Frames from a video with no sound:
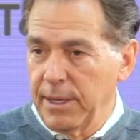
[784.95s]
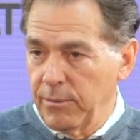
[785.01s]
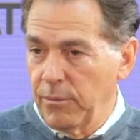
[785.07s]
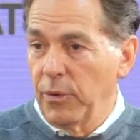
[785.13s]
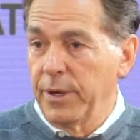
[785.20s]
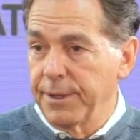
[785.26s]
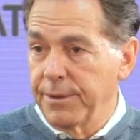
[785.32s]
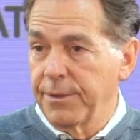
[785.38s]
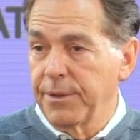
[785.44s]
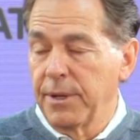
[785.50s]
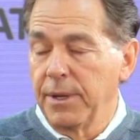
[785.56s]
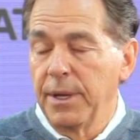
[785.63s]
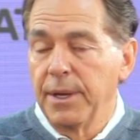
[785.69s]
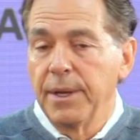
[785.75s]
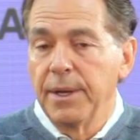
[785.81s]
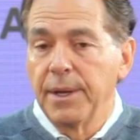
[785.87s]
with.
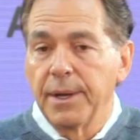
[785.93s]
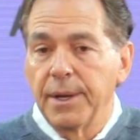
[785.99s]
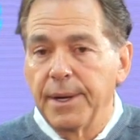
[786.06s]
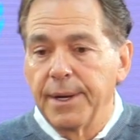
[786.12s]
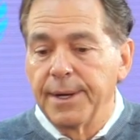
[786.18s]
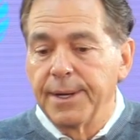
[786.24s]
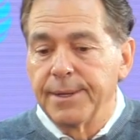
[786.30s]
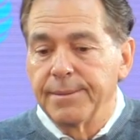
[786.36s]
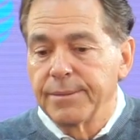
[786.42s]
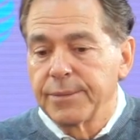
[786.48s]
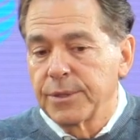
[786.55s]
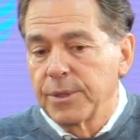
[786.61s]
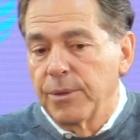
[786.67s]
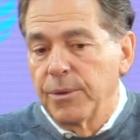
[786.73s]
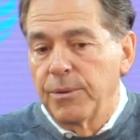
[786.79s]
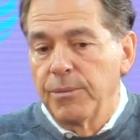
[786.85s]
Um,
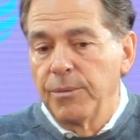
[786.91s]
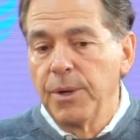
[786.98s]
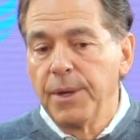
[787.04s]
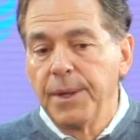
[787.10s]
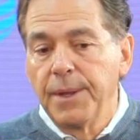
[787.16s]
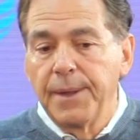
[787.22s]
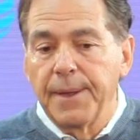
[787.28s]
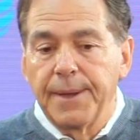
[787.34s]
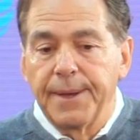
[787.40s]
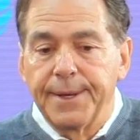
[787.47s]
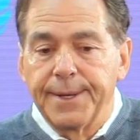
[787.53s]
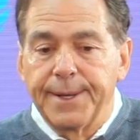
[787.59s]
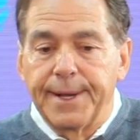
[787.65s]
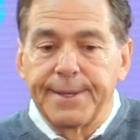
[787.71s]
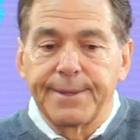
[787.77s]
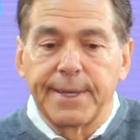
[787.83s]
so
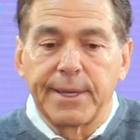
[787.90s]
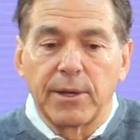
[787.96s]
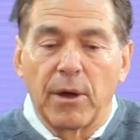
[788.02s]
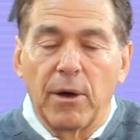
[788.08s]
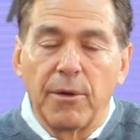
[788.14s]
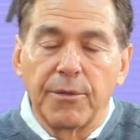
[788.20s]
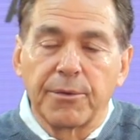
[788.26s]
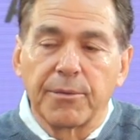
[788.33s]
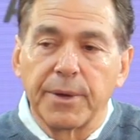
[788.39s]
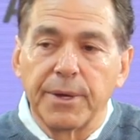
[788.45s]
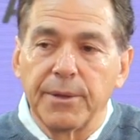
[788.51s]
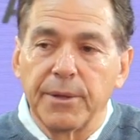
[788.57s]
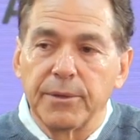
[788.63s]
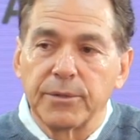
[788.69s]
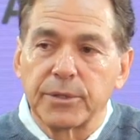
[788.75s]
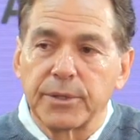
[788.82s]
uh, I think all three of
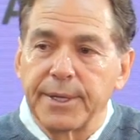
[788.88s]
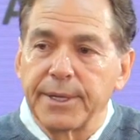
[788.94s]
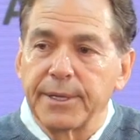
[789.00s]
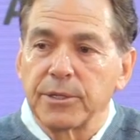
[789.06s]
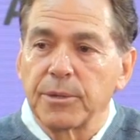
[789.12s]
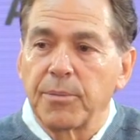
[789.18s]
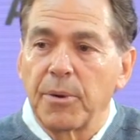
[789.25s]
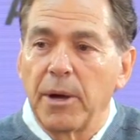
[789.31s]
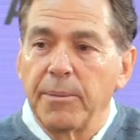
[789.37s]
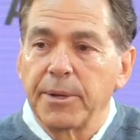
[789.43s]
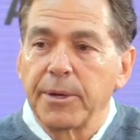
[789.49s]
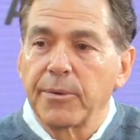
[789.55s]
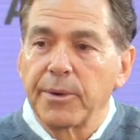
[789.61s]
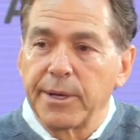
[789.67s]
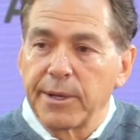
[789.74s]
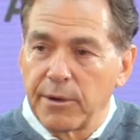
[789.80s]
those things are probably
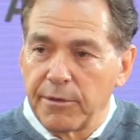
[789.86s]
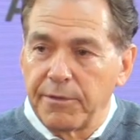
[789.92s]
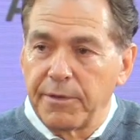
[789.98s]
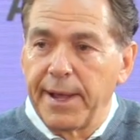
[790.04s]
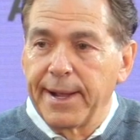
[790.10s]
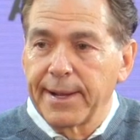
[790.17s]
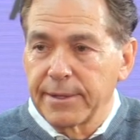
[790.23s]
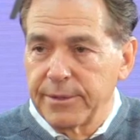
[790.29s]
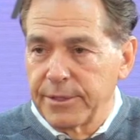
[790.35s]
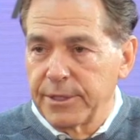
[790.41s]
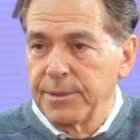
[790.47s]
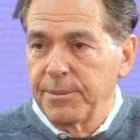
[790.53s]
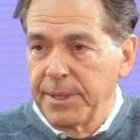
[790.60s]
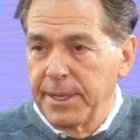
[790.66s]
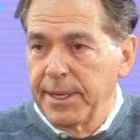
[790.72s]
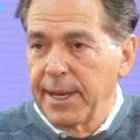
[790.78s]
critical factors
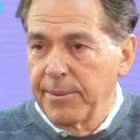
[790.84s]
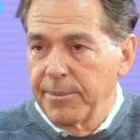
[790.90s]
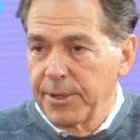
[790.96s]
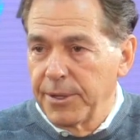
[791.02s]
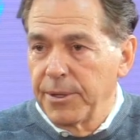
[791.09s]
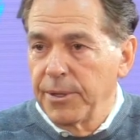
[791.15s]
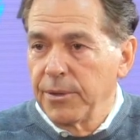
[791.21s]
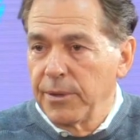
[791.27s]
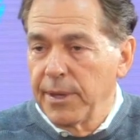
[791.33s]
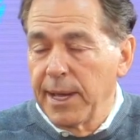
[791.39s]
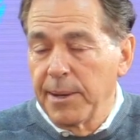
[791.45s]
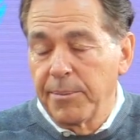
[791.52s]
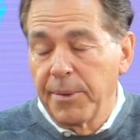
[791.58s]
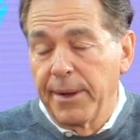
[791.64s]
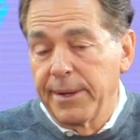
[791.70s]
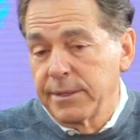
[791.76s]
in being able to do
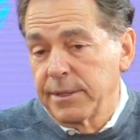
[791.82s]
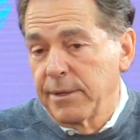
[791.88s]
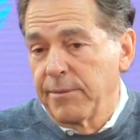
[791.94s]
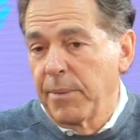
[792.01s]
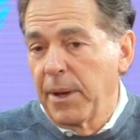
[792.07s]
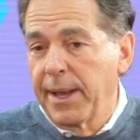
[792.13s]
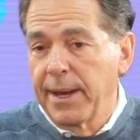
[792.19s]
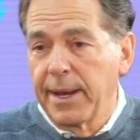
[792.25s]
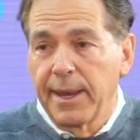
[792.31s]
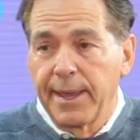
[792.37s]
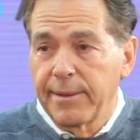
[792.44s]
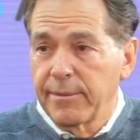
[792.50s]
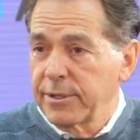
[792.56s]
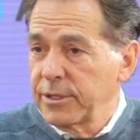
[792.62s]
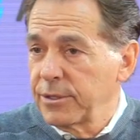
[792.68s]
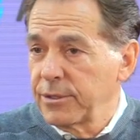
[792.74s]
that. Positive body
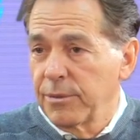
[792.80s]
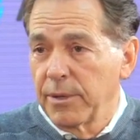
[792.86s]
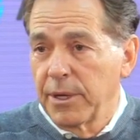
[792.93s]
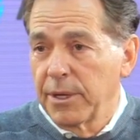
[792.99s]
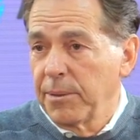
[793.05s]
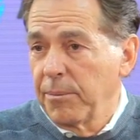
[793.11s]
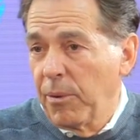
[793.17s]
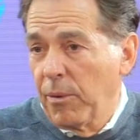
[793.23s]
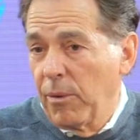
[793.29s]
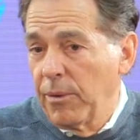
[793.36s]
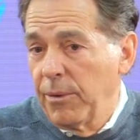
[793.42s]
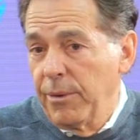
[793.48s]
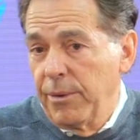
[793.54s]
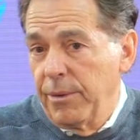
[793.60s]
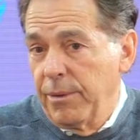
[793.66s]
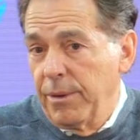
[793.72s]
language is really
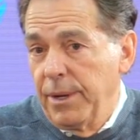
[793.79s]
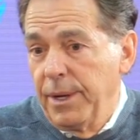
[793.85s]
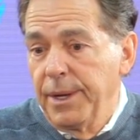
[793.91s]
important.